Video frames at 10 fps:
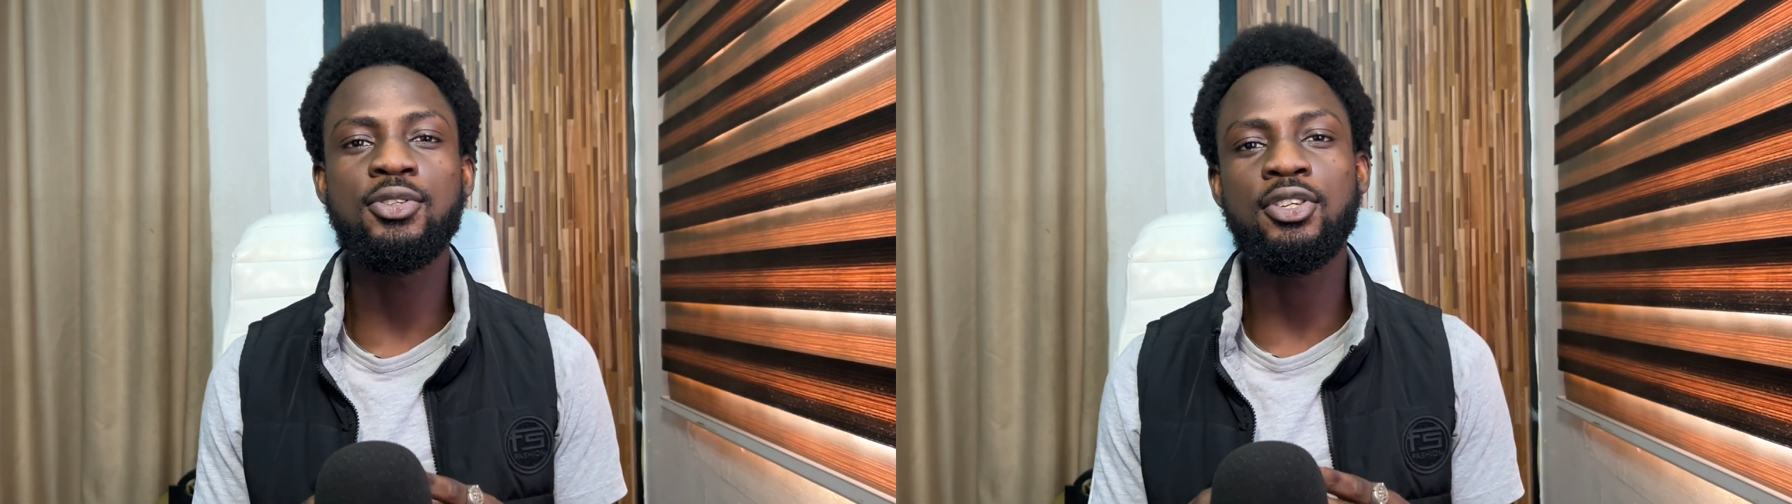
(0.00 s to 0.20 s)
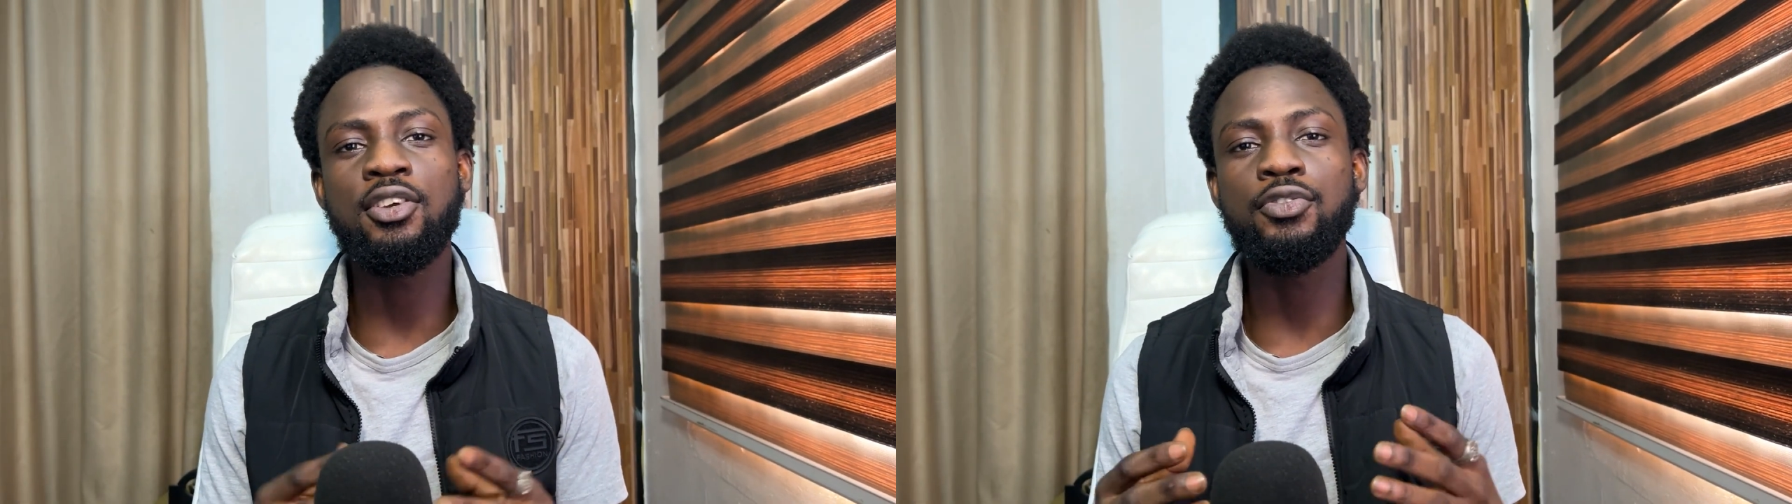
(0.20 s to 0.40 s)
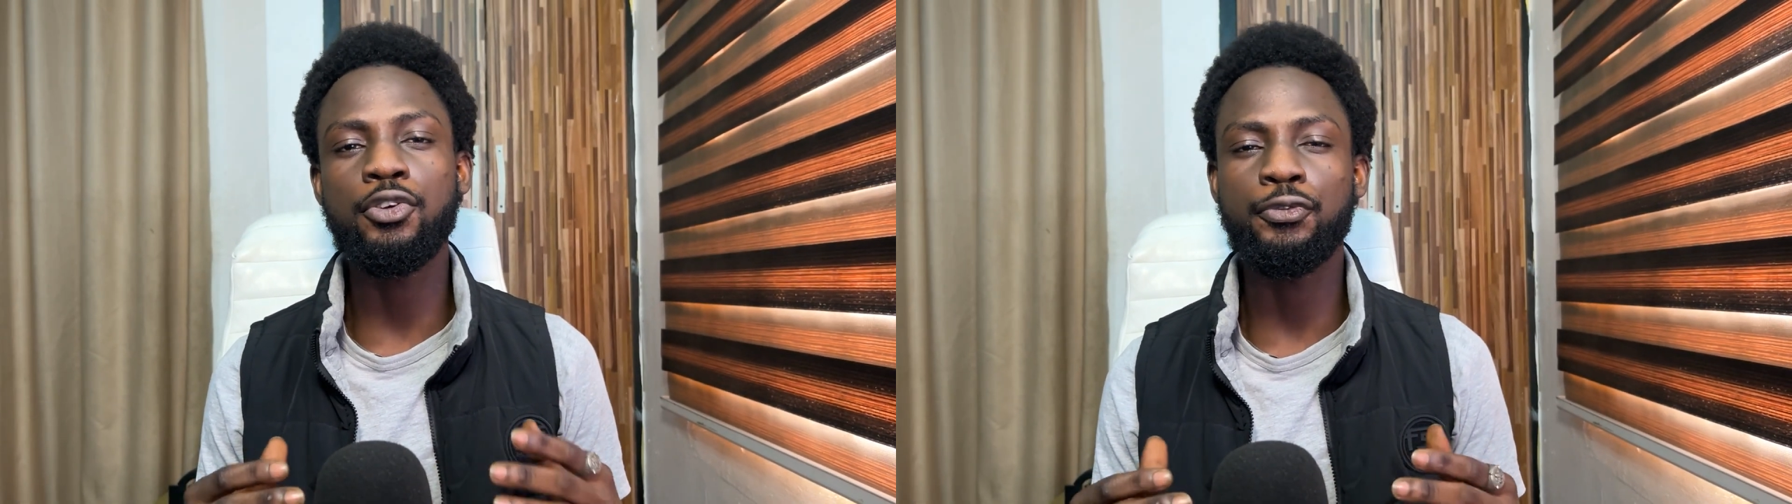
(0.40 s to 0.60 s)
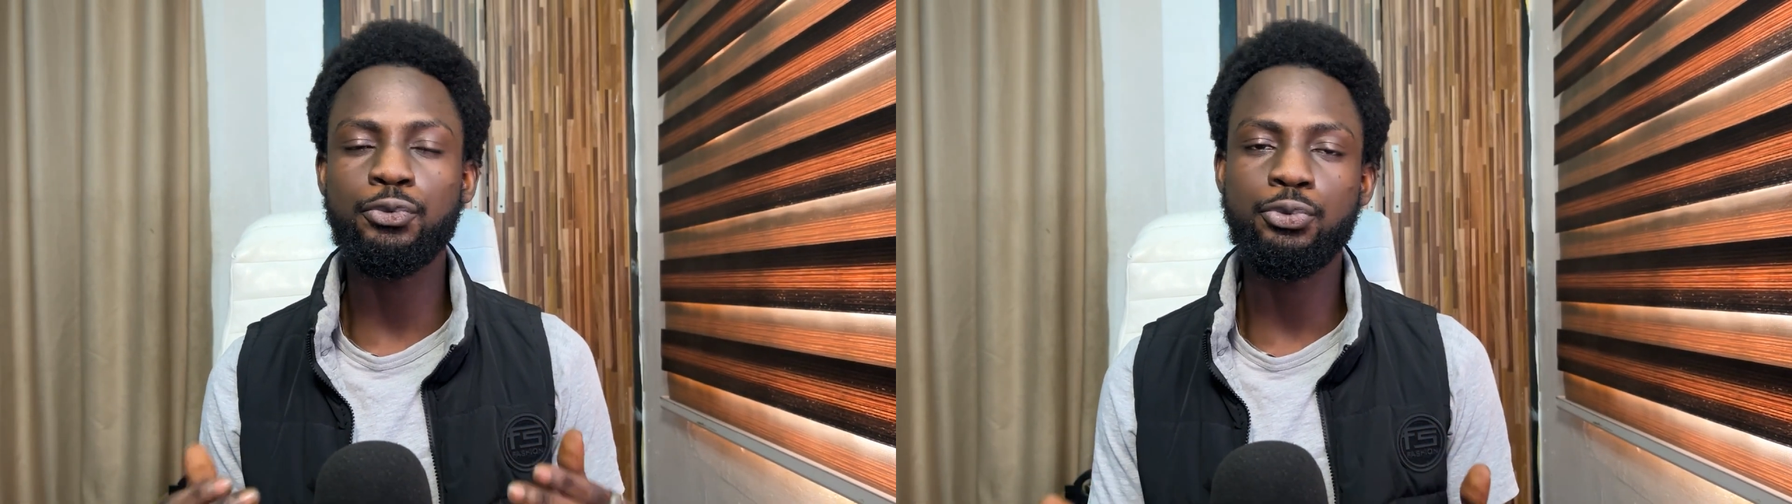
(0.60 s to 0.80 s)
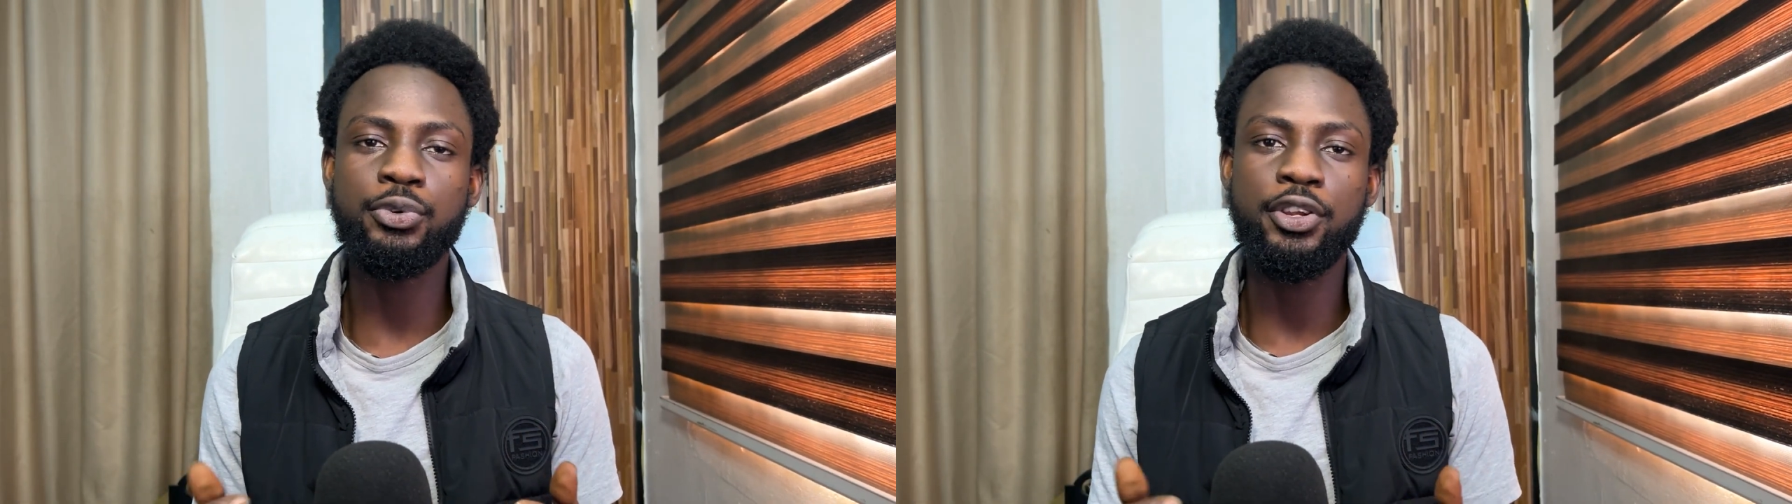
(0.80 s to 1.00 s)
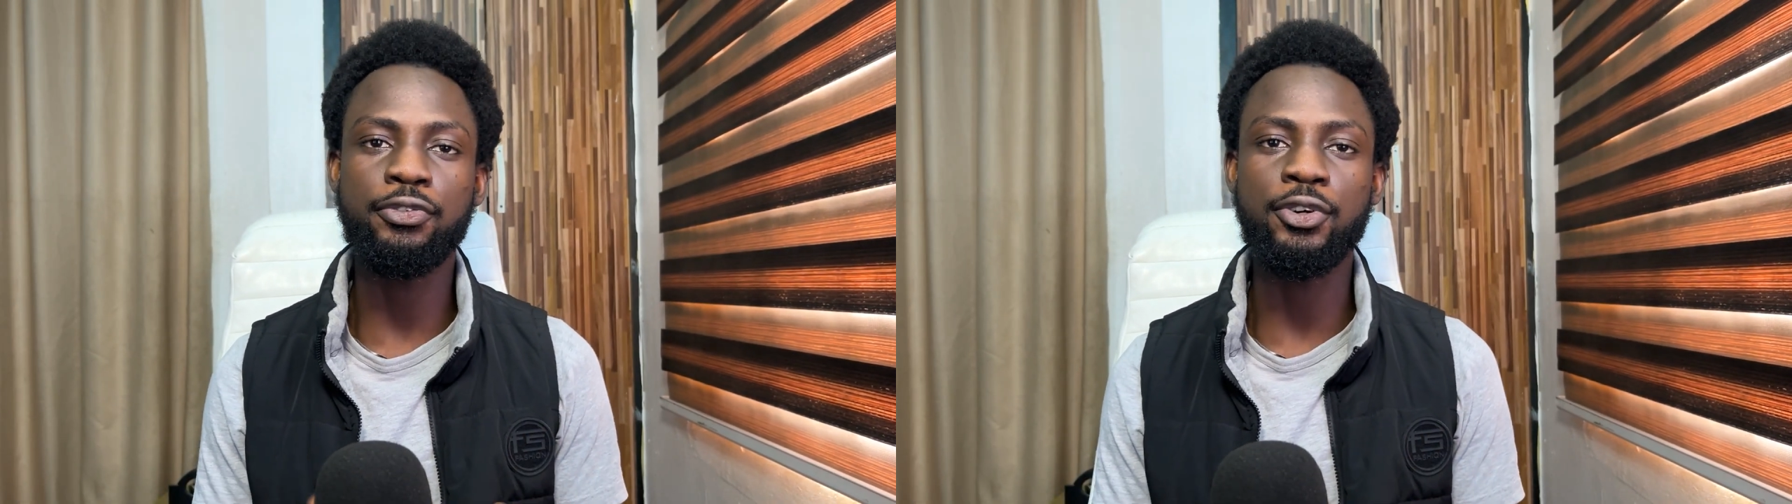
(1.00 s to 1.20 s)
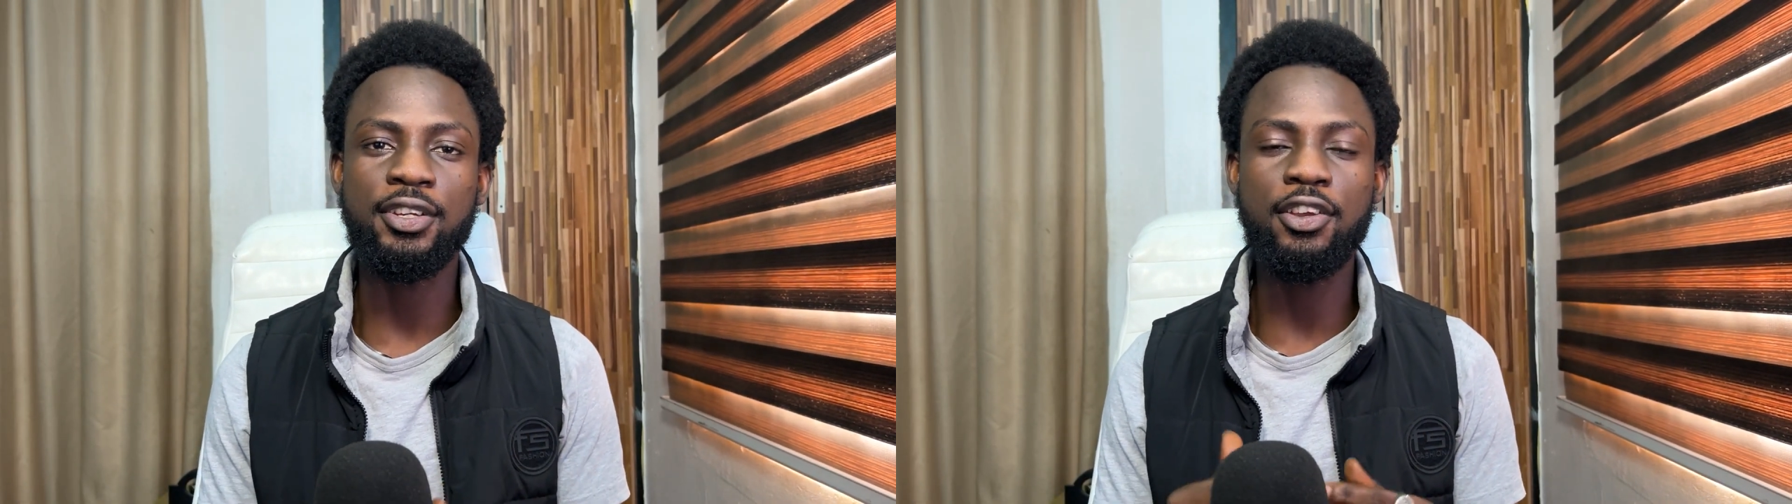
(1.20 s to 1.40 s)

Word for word: to give you a full refund